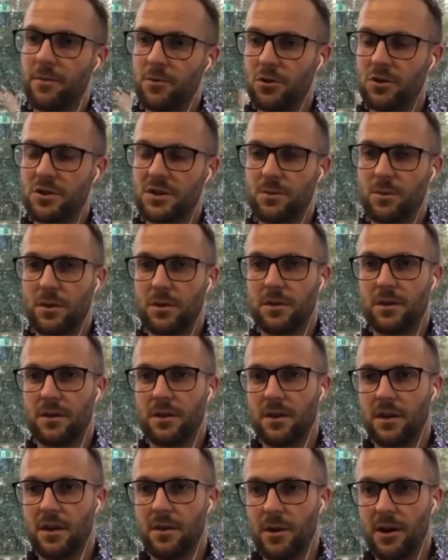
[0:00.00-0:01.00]
Usually we're
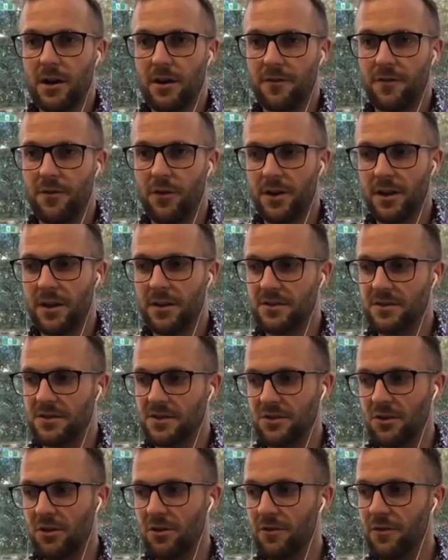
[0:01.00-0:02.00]
thinking about
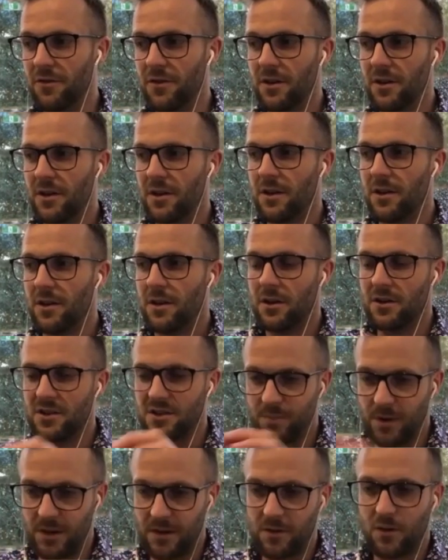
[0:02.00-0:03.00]
finances of, I
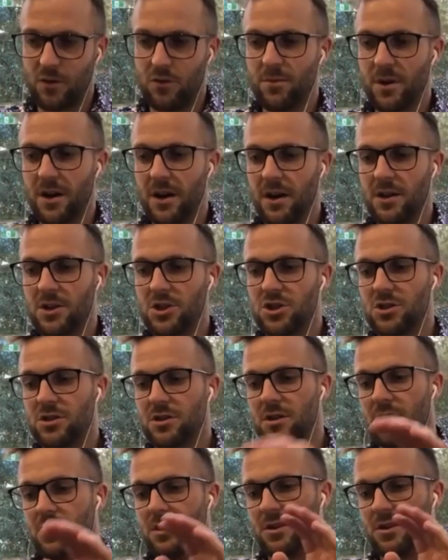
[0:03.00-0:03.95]
spent too much.